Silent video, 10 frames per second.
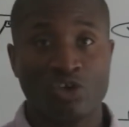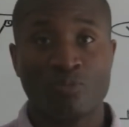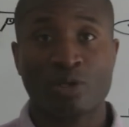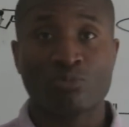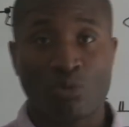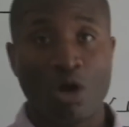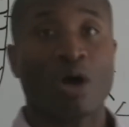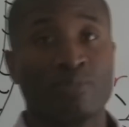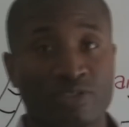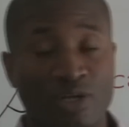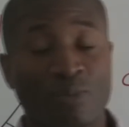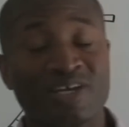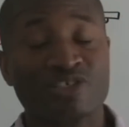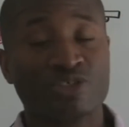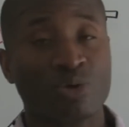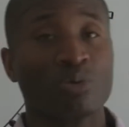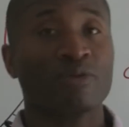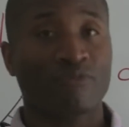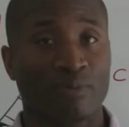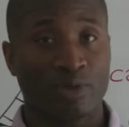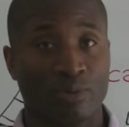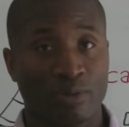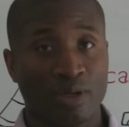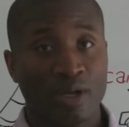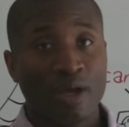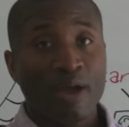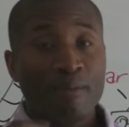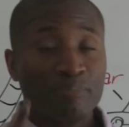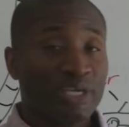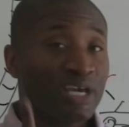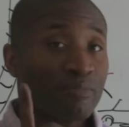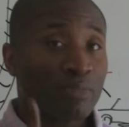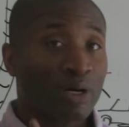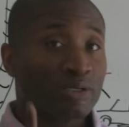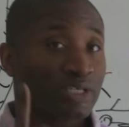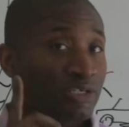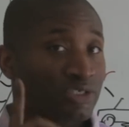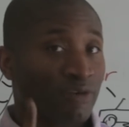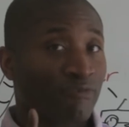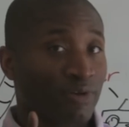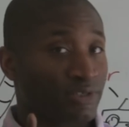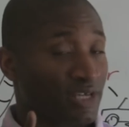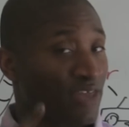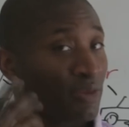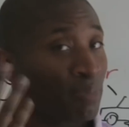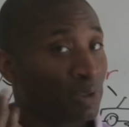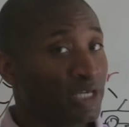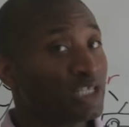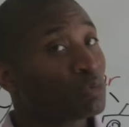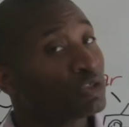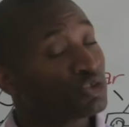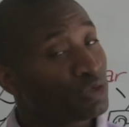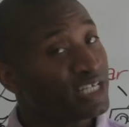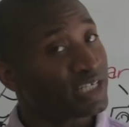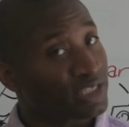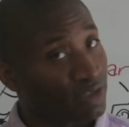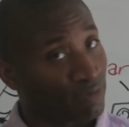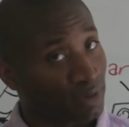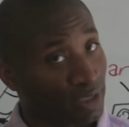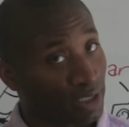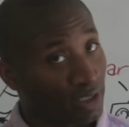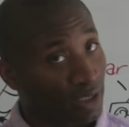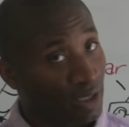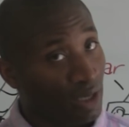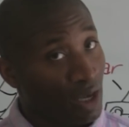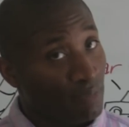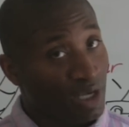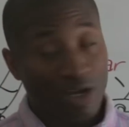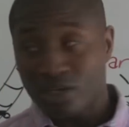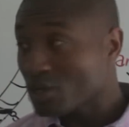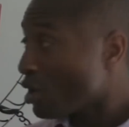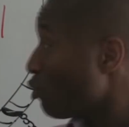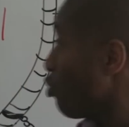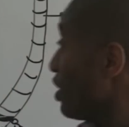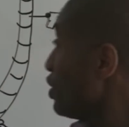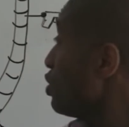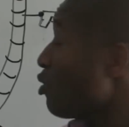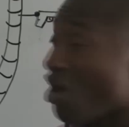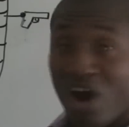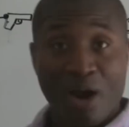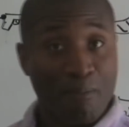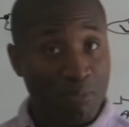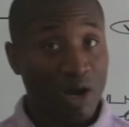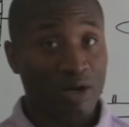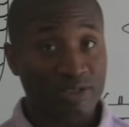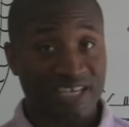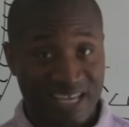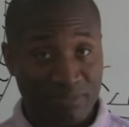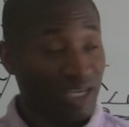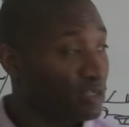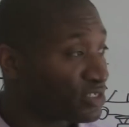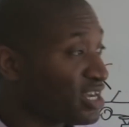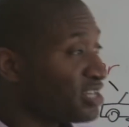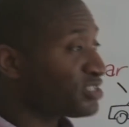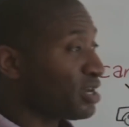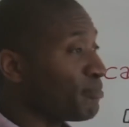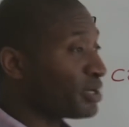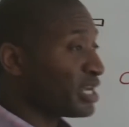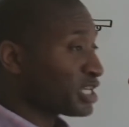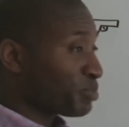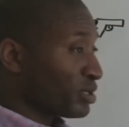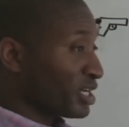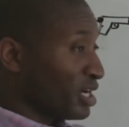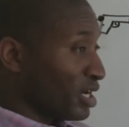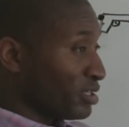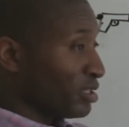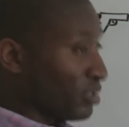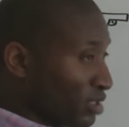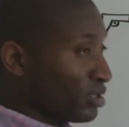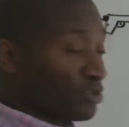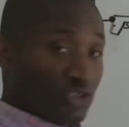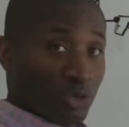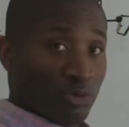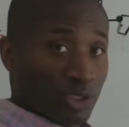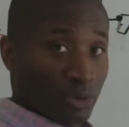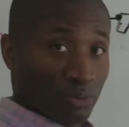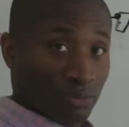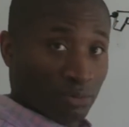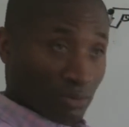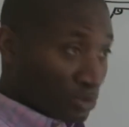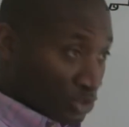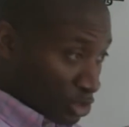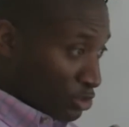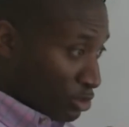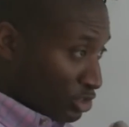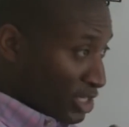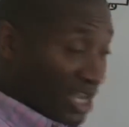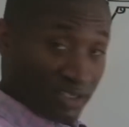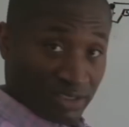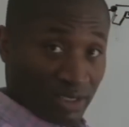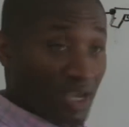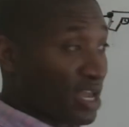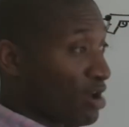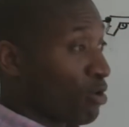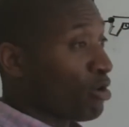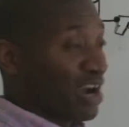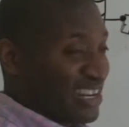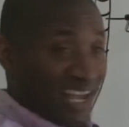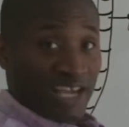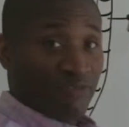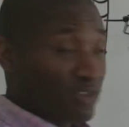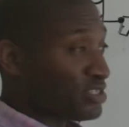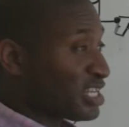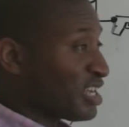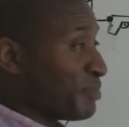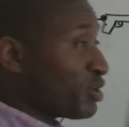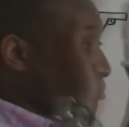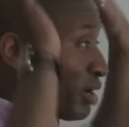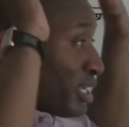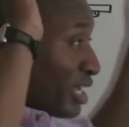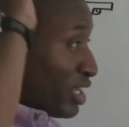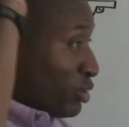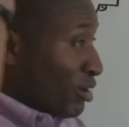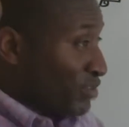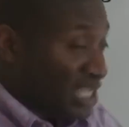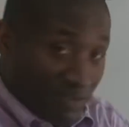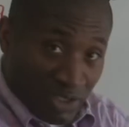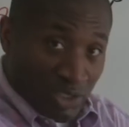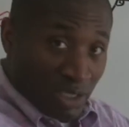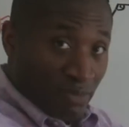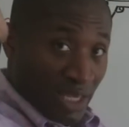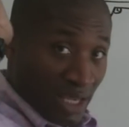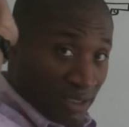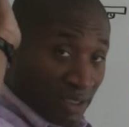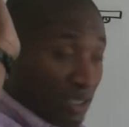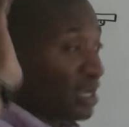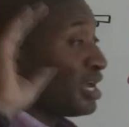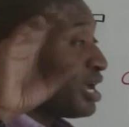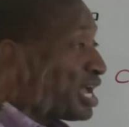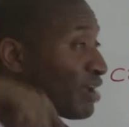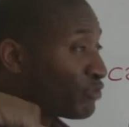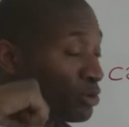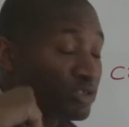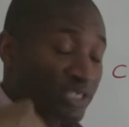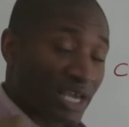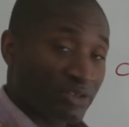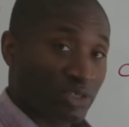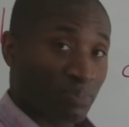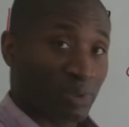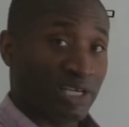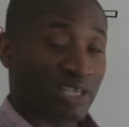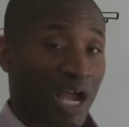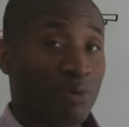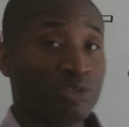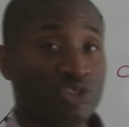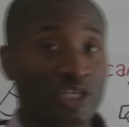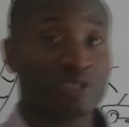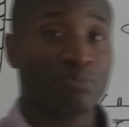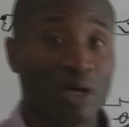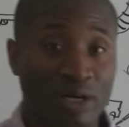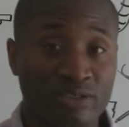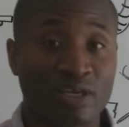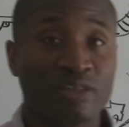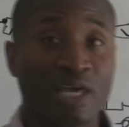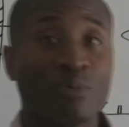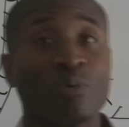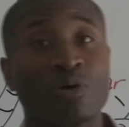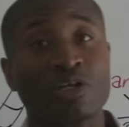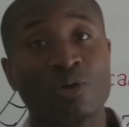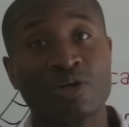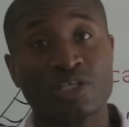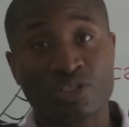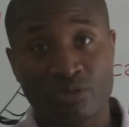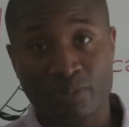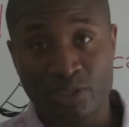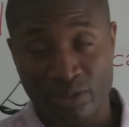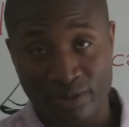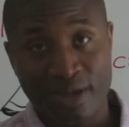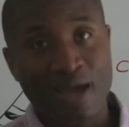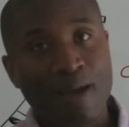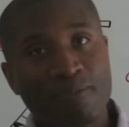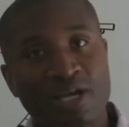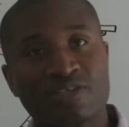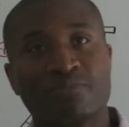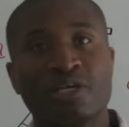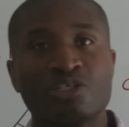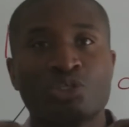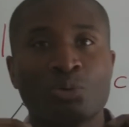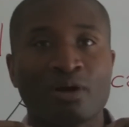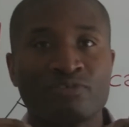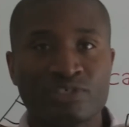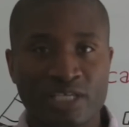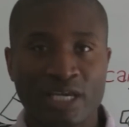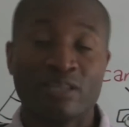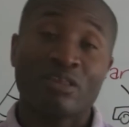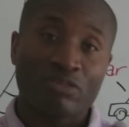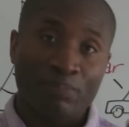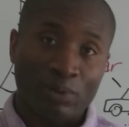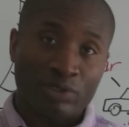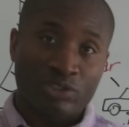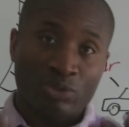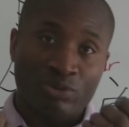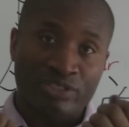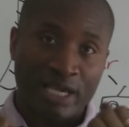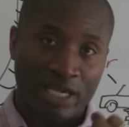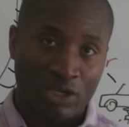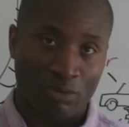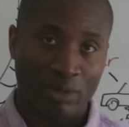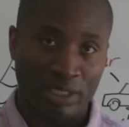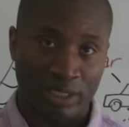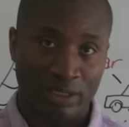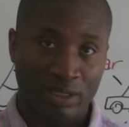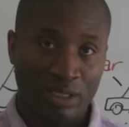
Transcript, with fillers: You've been robbed. Someone has stolen from you. Being mugged is different, and the police will treat it differently. Because when you are mugged, it means somebody has put a gun to you, to your chest or a knife and said, give me your money, and you have to give it to them then. If you say to the police, I was just mugged, they will want to know a description because it means you have seen the person who is taking your money.